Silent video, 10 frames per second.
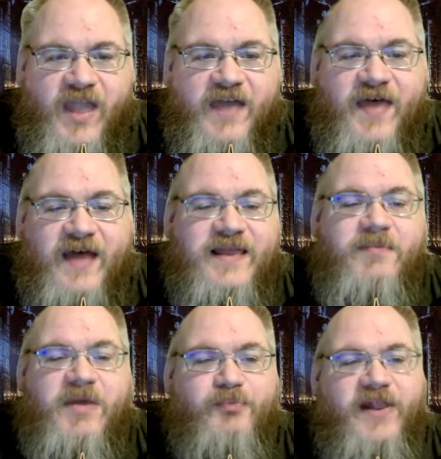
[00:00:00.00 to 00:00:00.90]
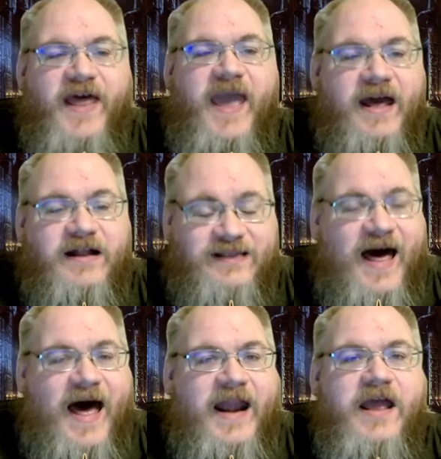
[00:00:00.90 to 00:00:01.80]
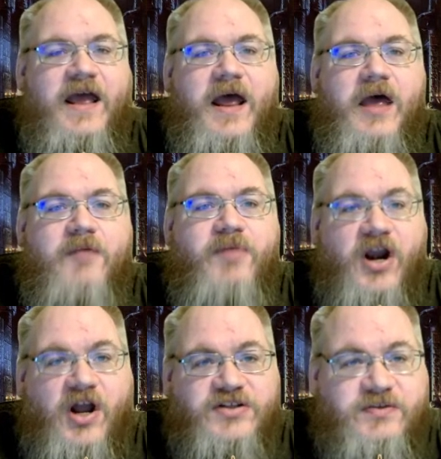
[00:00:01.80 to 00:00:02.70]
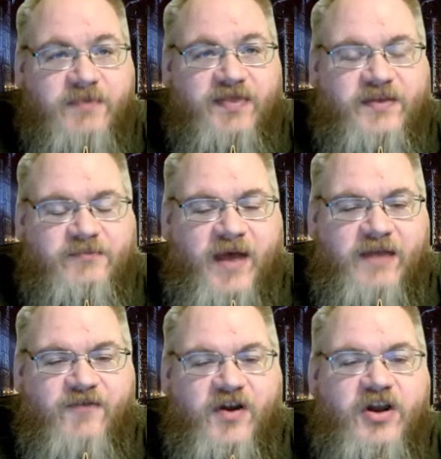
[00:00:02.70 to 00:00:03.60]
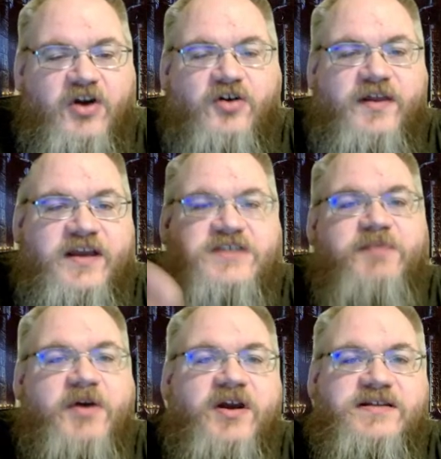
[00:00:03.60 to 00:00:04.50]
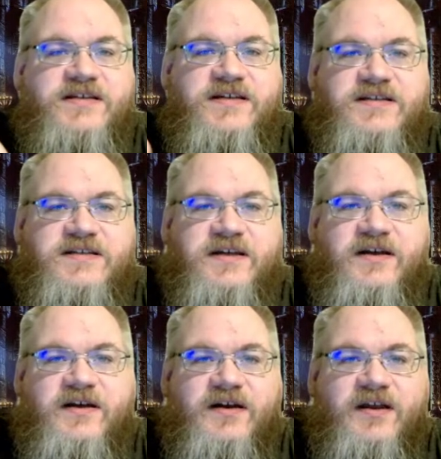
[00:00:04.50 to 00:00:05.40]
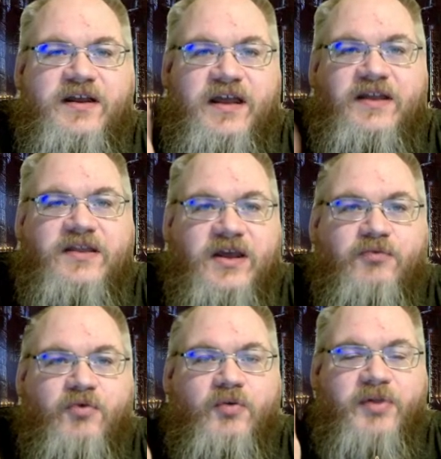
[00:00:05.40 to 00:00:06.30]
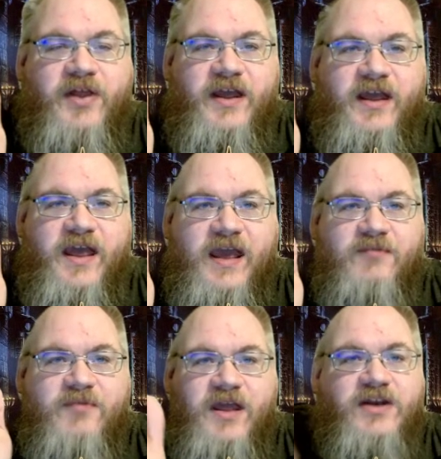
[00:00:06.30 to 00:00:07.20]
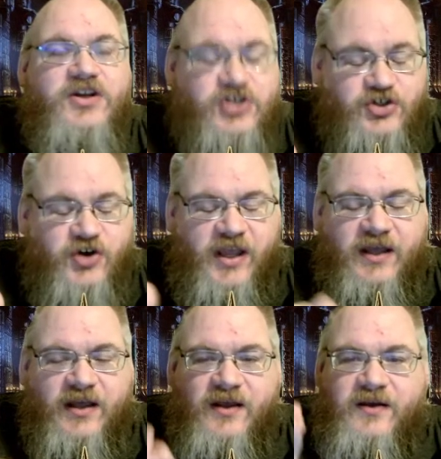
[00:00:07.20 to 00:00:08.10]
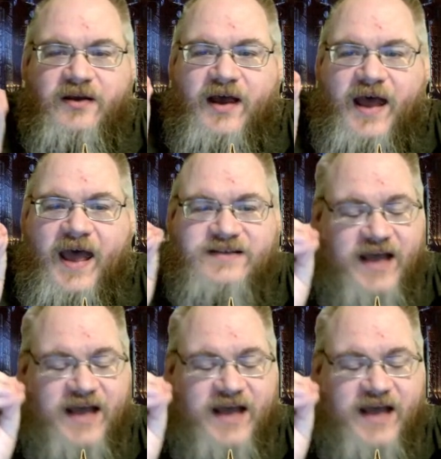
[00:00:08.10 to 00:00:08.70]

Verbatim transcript: and that let me play a lot but it also meant that my very early experiences in the role-playing game industry uh, as